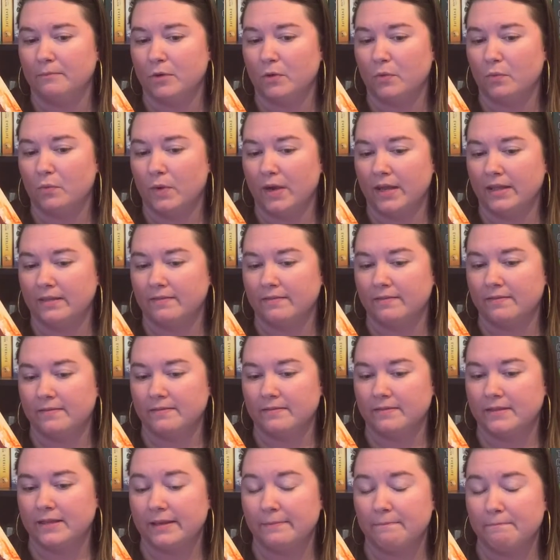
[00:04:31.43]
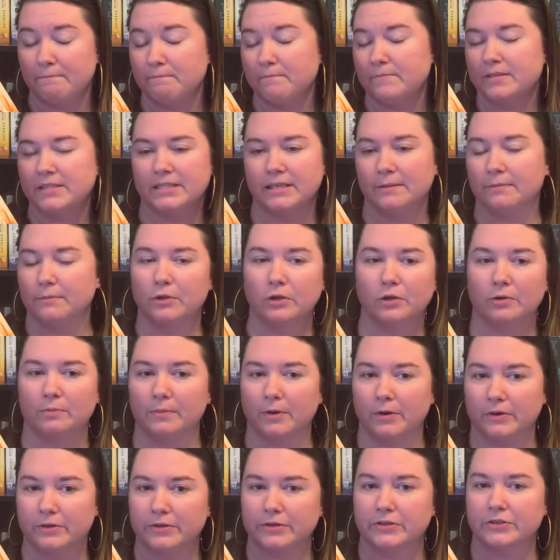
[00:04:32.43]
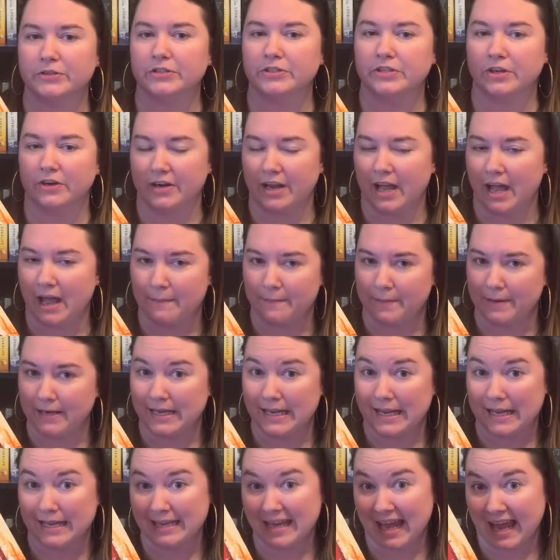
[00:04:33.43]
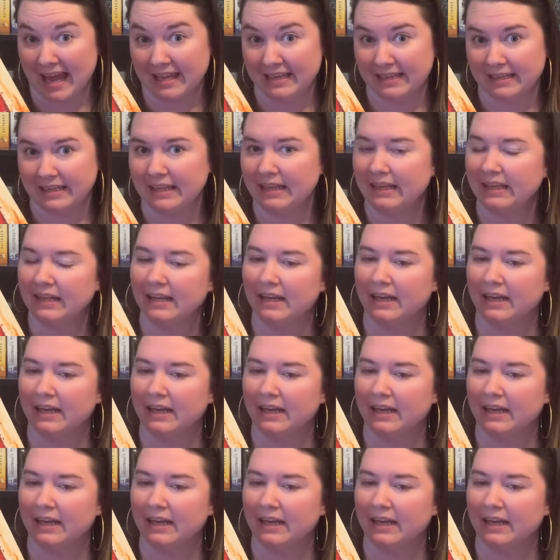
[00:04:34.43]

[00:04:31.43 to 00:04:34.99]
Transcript: when similar murders start happening again.